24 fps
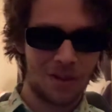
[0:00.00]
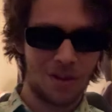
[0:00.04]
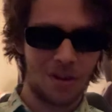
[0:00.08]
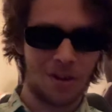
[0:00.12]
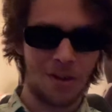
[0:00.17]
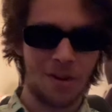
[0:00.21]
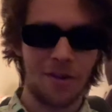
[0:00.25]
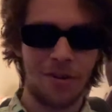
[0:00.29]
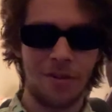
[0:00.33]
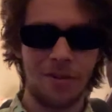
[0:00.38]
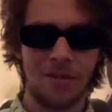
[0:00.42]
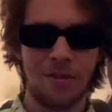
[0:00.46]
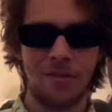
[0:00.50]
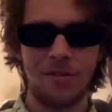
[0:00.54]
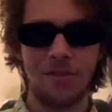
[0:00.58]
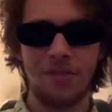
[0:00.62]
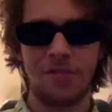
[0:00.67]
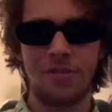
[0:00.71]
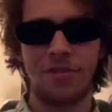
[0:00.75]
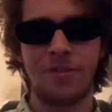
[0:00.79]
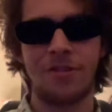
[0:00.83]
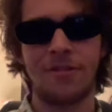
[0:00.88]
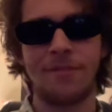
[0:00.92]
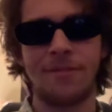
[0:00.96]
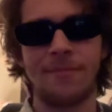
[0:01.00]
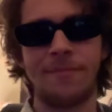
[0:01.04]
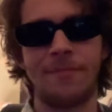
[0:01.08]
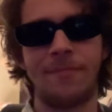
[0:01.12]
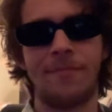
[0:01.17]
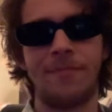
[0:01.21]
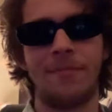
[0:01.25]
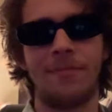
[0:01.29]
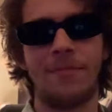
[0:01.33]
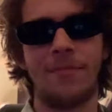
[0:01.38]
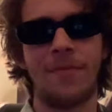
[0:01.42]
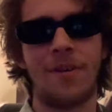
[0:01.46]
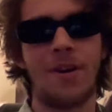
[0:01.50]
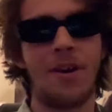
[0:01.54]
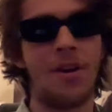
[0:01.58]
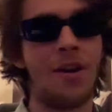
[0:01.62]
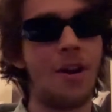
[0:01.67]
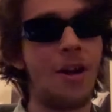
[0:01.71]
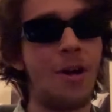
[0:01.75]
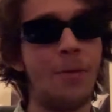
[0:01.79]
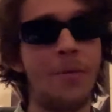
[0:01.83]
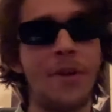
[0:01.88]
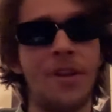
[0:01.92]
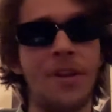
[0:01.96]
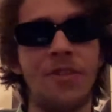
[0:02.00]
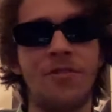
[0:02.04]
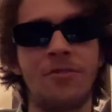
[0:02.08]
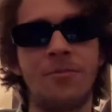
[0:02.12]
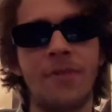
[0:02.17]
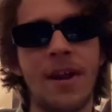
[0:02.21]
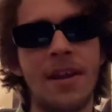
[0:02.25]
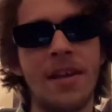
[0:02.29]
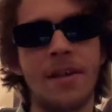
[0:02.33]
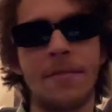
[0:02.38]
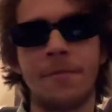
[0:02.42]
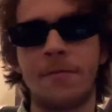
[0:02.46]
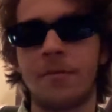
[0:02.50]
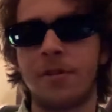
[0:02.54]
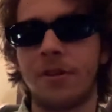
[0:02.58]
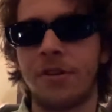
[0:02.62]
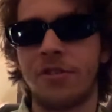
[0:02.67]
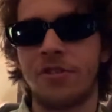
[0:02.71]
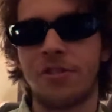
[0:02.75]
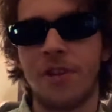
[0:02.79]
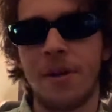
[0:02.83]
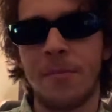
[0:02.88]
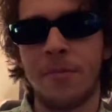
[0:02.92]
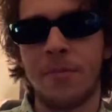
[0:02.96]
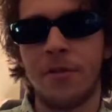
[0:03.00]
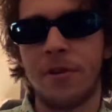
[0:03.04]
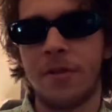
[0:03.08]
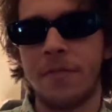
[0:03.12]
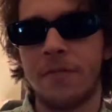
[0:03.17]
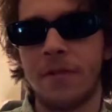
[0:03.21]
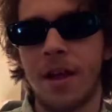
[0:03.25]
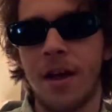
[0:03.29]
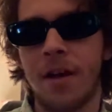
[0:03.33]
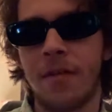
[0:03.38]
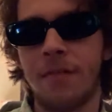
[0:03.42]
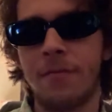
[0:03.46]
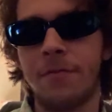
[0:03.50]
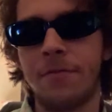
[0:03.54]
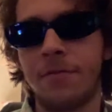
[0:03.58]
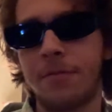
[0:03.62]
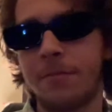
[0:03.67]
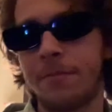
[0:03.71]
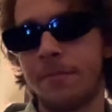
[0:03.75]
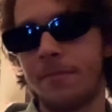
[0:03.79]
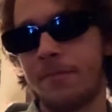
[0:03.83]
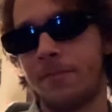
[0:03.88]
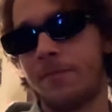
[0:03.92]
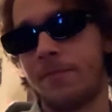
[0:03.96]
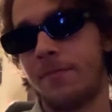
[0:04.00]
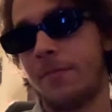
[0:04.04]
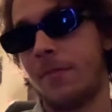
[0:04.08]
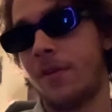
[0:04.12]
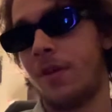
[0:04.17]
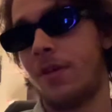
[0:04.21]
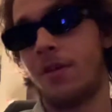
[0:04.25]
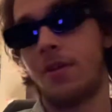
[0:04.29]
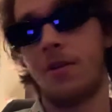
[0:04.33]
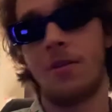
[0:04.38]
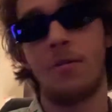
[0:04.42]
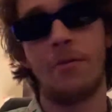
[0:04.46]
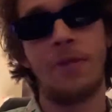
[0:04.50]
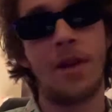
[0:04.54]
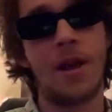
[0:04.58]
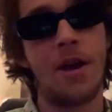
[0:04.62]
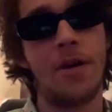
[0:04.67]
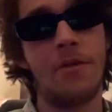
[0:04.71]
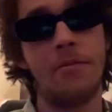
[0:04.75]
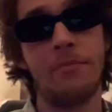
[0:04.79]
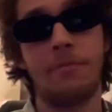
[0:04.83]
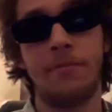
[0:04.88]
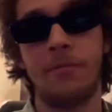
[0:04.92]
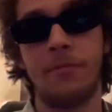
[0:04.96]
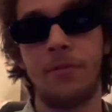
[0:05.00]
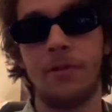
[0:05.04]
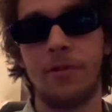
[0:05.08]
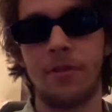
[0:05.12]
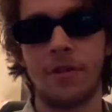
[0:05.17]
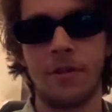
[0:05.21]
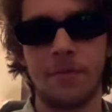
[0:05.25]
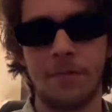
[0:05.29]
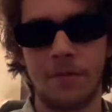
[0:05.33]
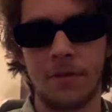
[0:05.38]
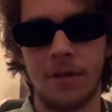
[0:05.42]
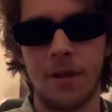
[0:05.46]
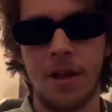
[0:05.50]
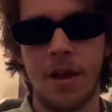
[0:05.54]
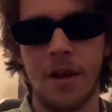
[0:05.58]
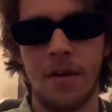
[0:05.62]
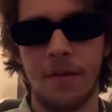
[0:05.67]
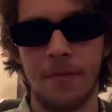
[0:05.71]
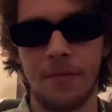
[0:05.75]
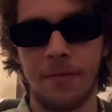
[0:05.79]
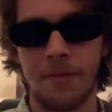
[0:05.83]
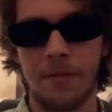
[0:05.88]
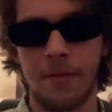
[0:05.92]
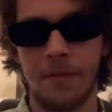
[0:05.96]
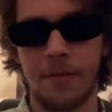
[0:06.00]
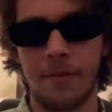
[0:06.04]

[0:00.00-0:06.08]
Girls are always ready for a summer of love, going out and looking for love.